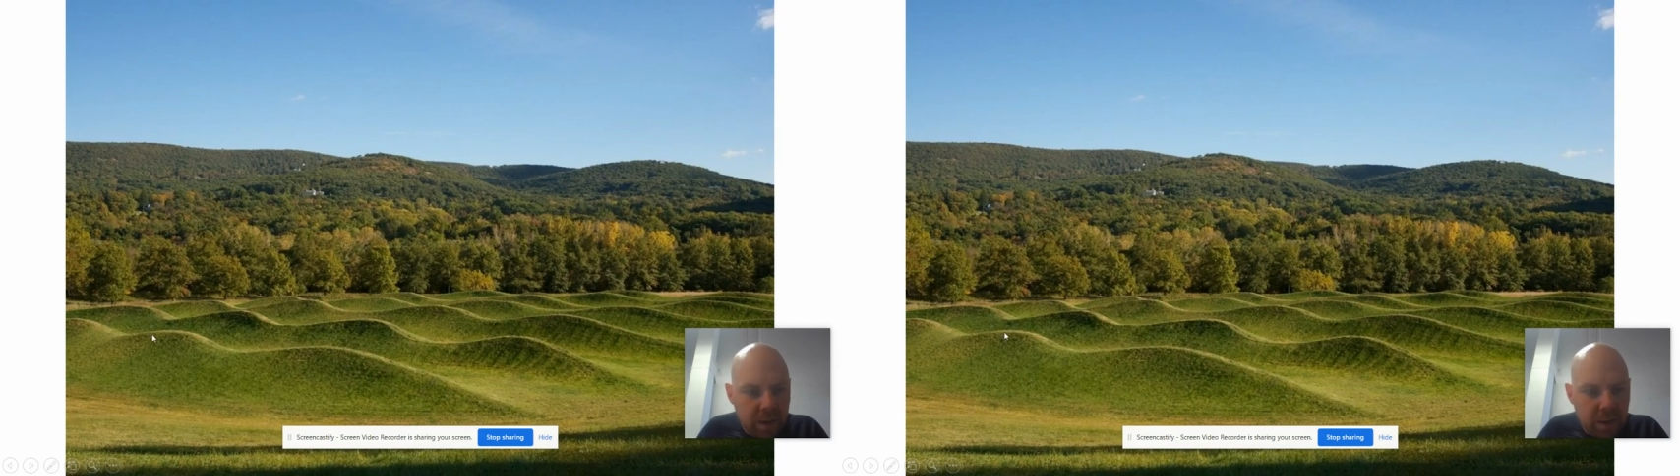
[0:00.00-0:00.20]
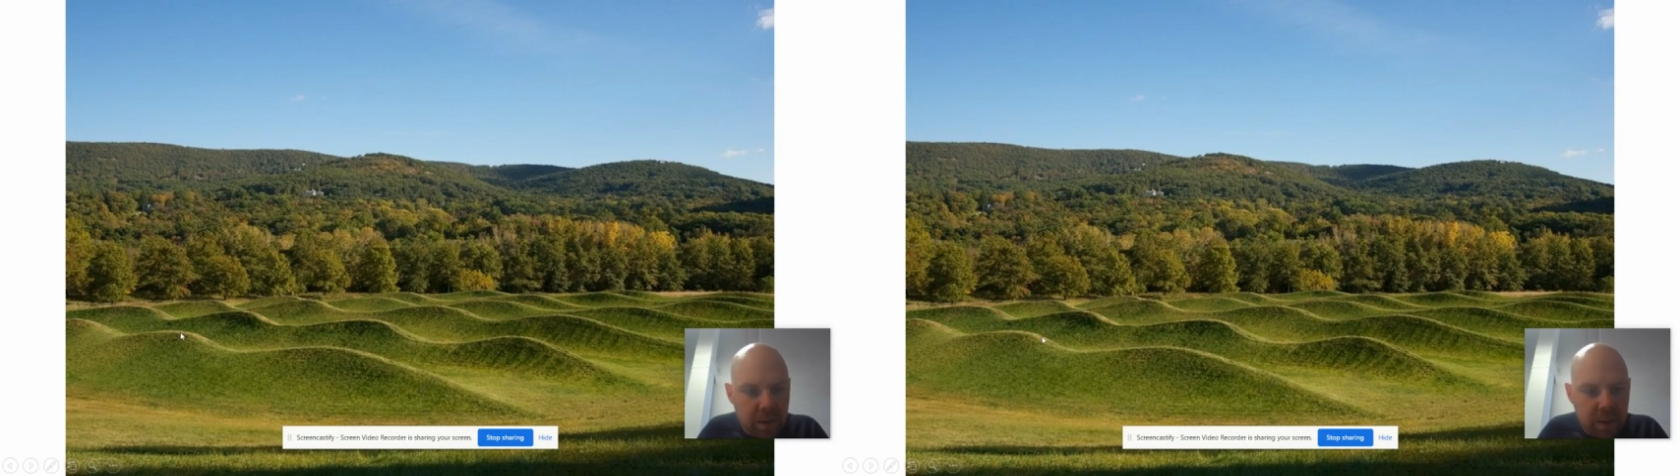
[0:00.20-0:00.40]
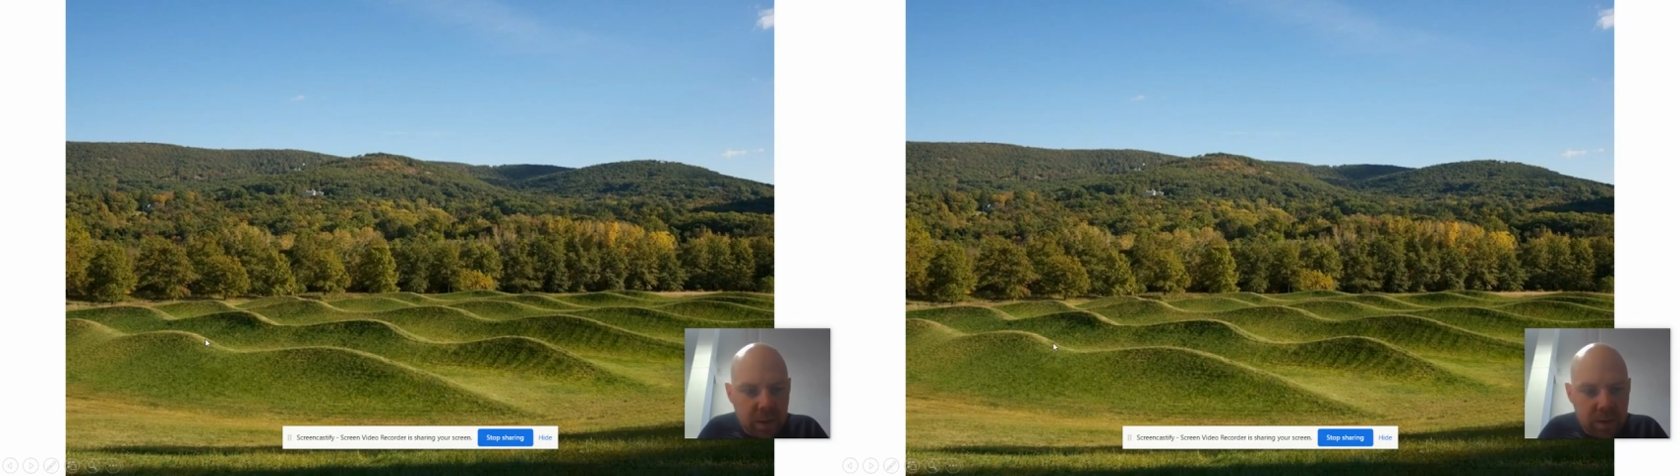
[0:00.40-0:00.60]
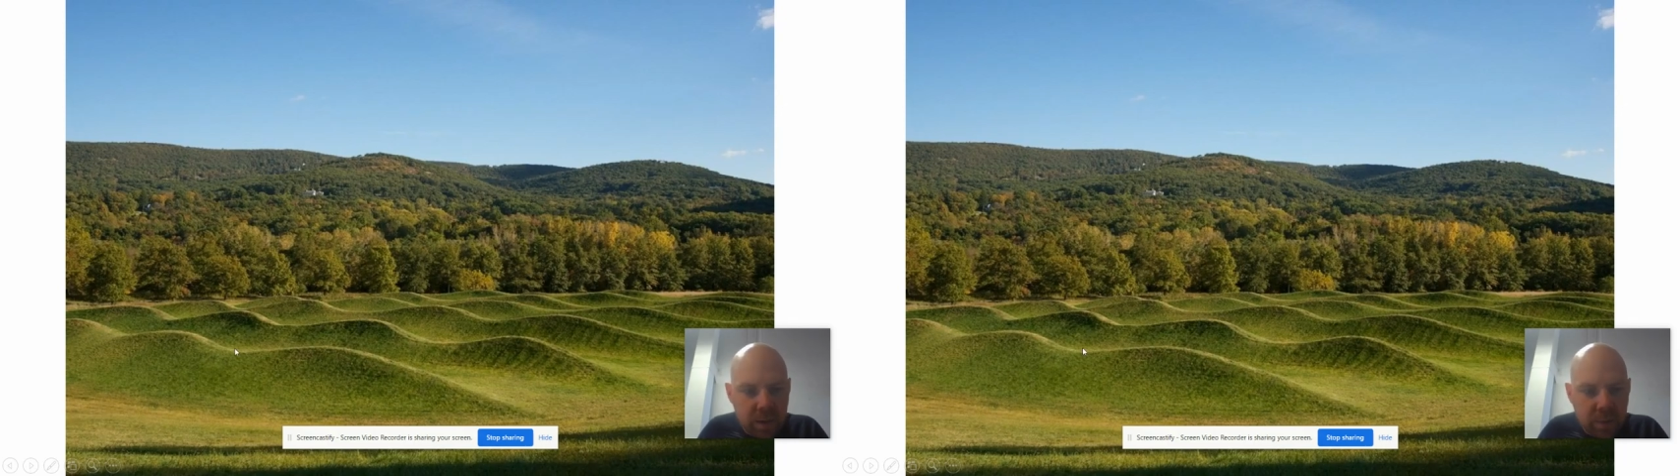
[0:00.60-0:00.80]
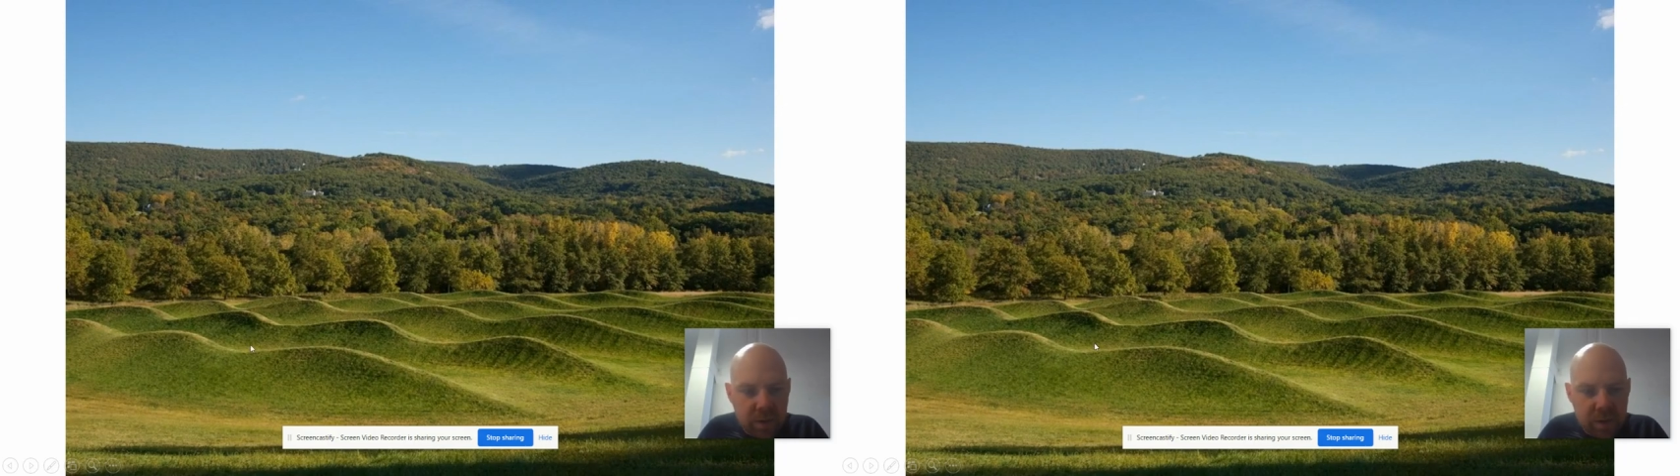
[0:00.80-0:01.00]
Here you can
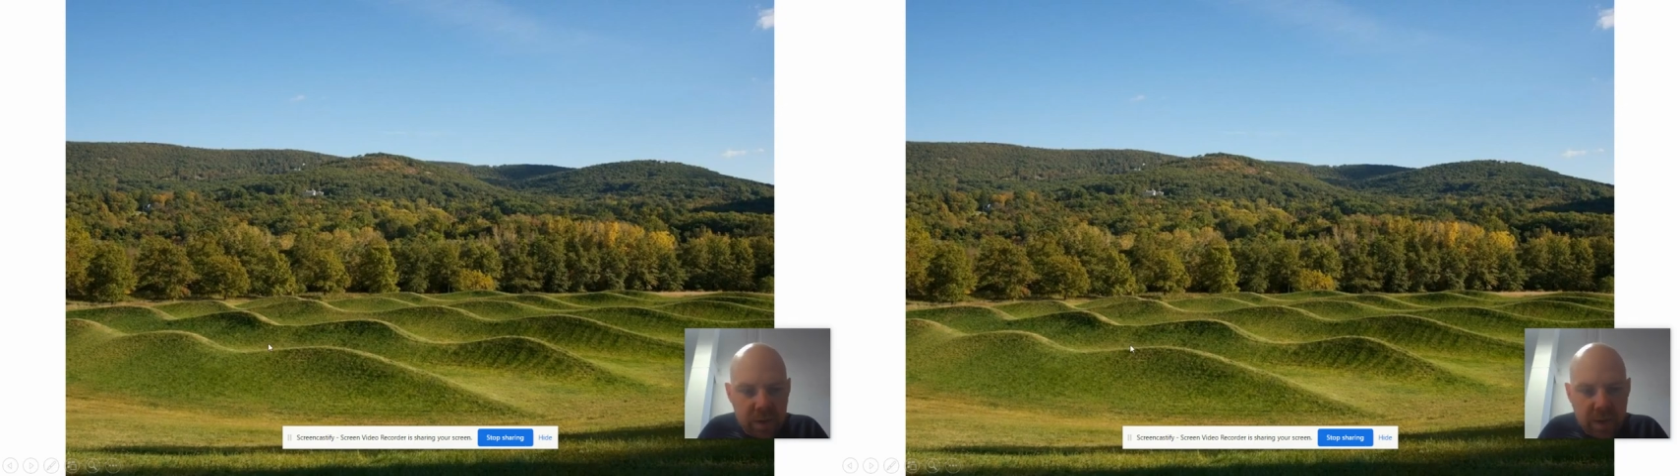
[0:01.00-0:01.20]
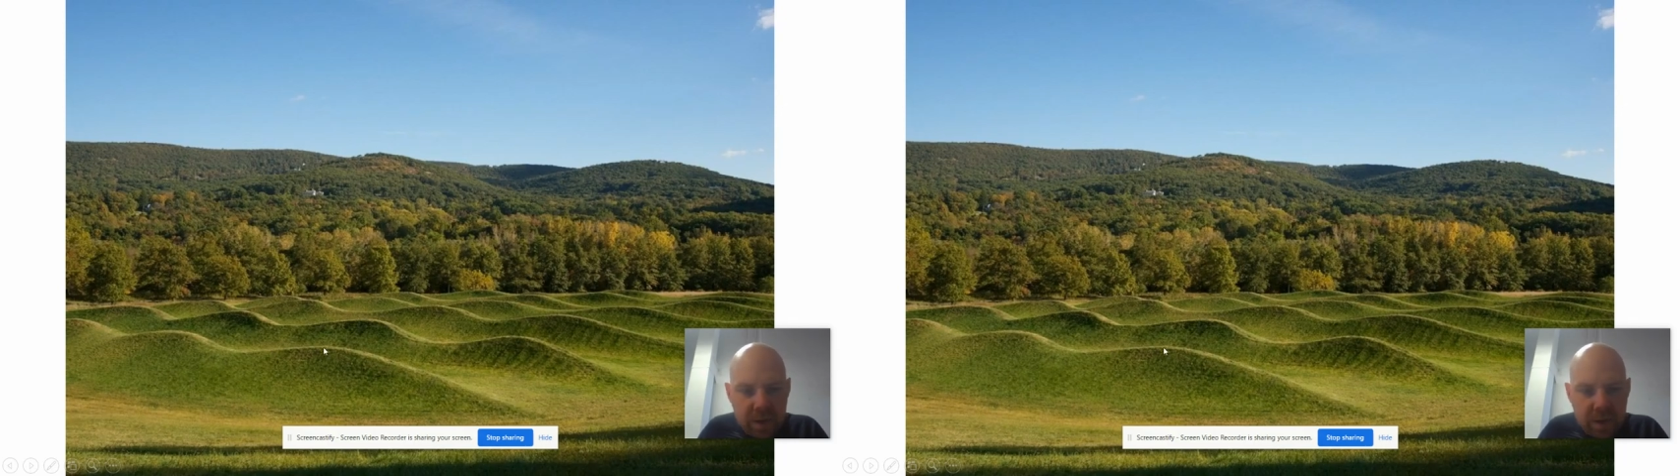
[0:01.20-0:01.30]
see where she's